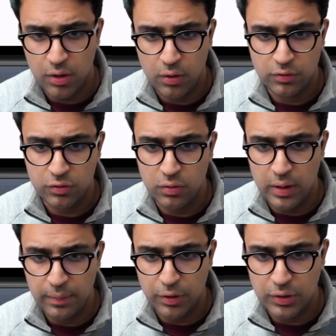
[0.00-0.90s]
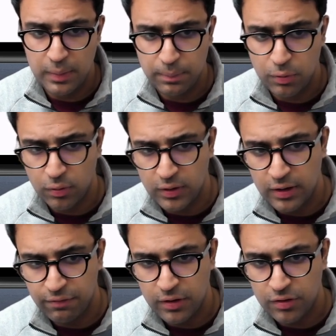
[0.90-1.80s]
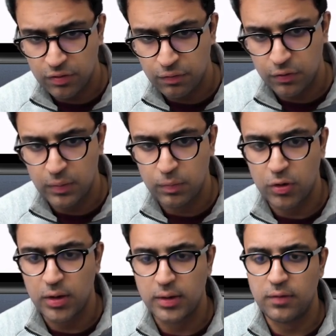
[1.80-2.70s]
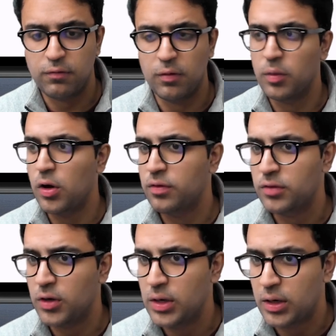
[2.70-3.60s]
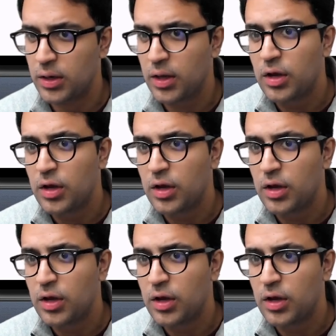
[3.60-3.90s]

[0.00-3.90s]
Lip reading: also I'm going to import the definition for the product from const.dart.